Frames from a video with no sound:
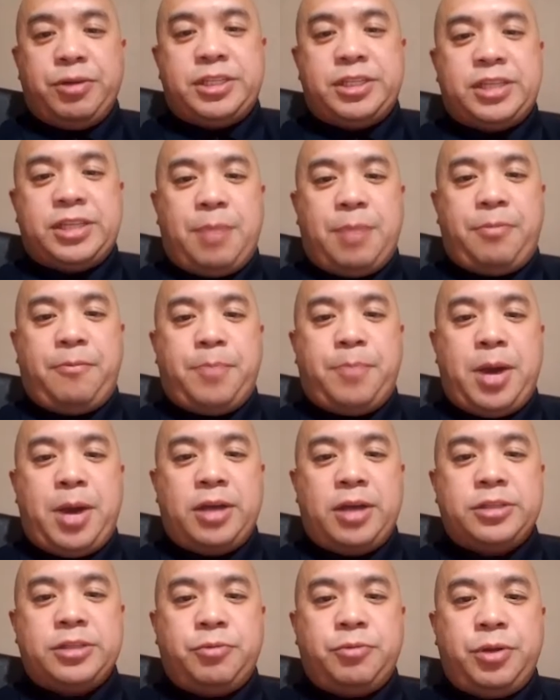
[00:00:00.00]
the top of
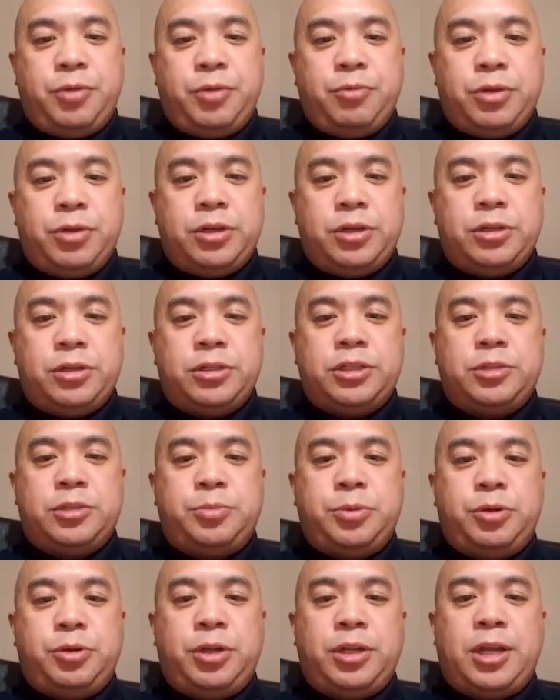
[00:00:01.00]
boxing when he won the
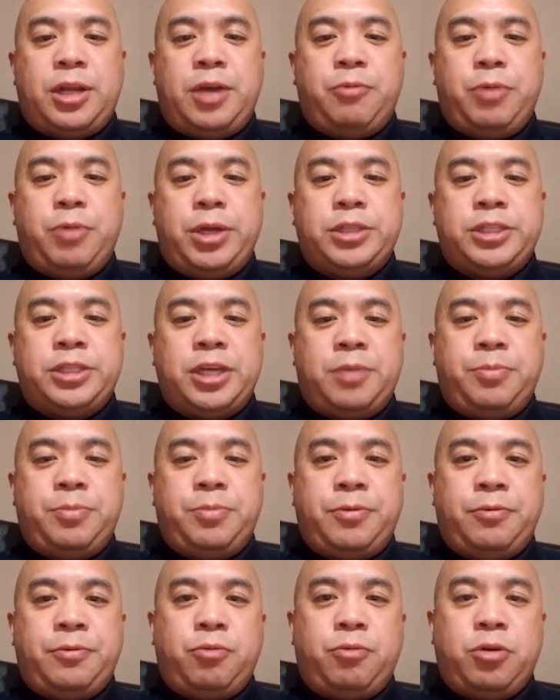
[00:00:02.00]
undisputed lightweight
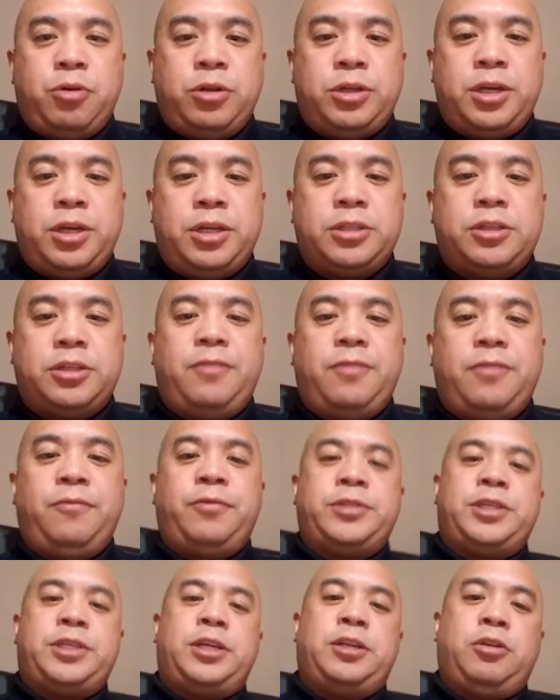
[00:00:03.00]
champion of the world against
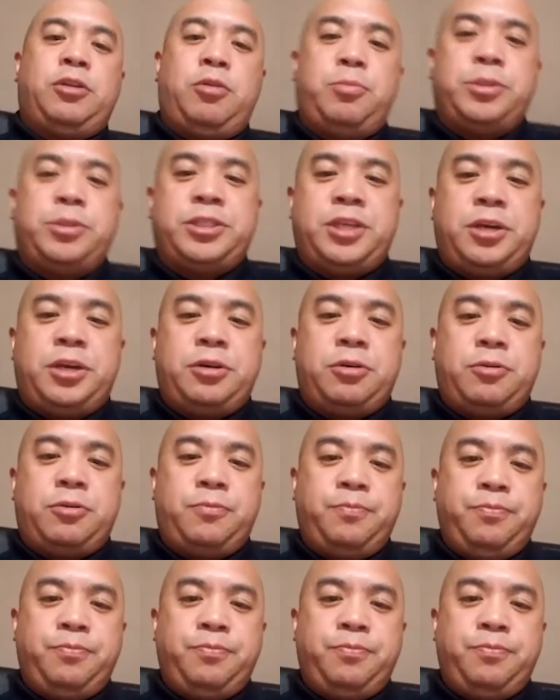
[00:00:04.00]
Vasyl Lomachenko.